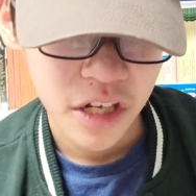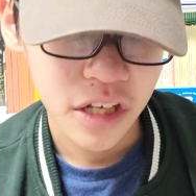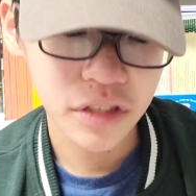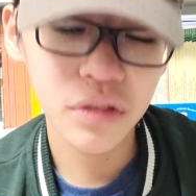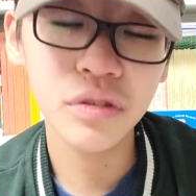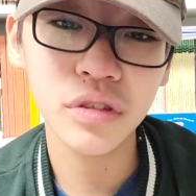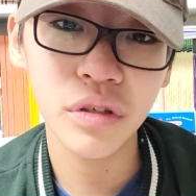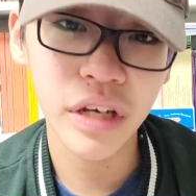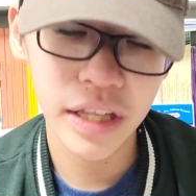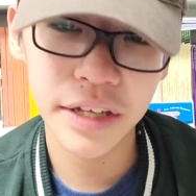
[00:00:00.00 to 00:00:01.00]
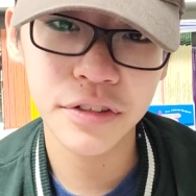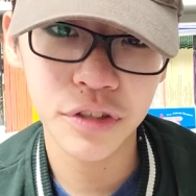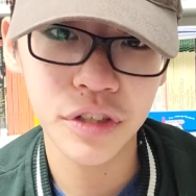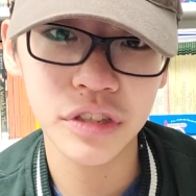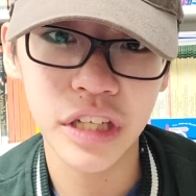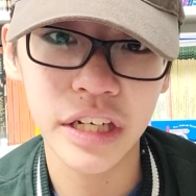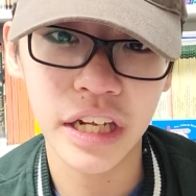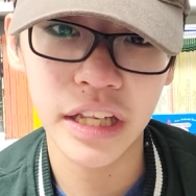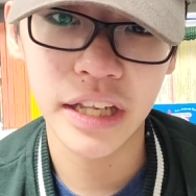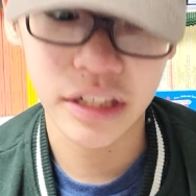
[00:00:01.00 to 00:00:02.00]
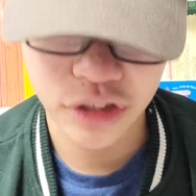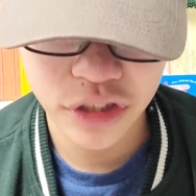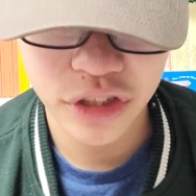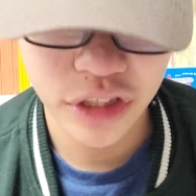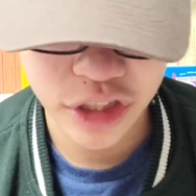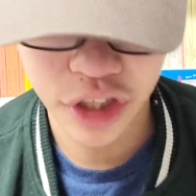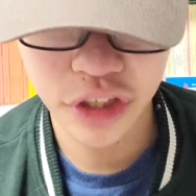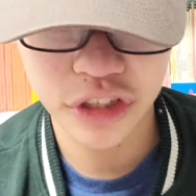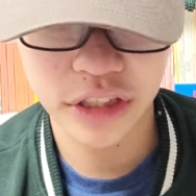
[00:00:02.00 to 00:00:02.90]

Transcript: it's also electrons and electricity charges